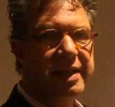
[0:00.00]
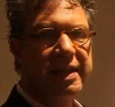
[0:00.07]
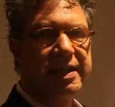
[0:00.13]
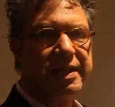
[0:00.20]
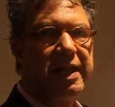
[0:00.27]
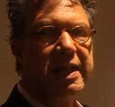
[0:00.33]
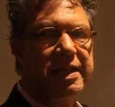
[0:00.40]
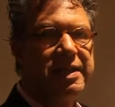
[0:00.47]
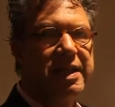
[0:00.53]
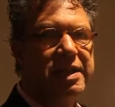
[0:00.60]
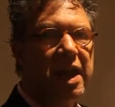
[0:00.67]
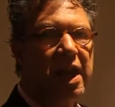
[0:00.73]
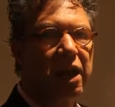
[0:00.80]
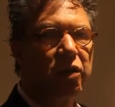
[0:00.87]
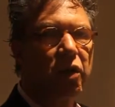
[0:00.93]
collector
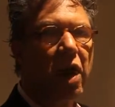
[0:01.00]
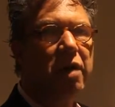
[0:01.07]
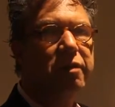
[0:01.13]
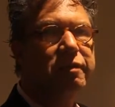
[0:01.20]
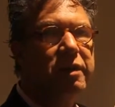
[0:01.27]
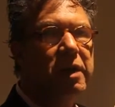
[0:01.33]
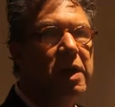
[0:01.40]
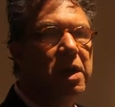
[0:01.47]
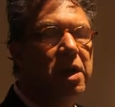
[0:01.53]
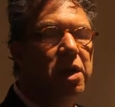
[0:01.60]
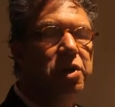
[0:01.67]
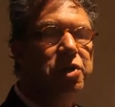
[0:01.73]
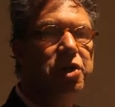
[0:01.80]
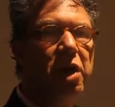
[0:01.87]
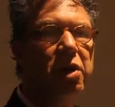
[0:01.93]
makes the
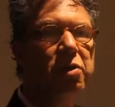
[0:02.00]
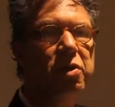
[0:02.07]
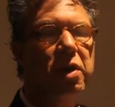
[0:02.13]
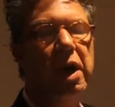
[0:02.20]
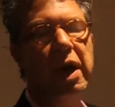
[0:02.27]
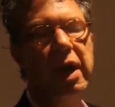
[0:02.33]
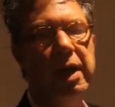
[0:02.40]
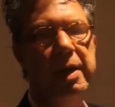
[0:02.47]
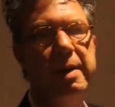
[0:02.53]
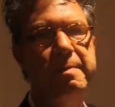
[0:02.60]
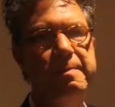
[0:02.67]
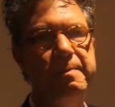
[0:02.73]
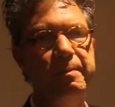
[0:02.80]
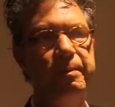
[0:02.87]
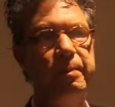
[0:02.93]
top 25
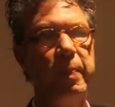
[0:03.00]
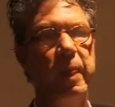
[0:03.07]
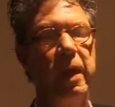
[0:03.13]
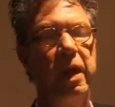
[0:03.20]
list.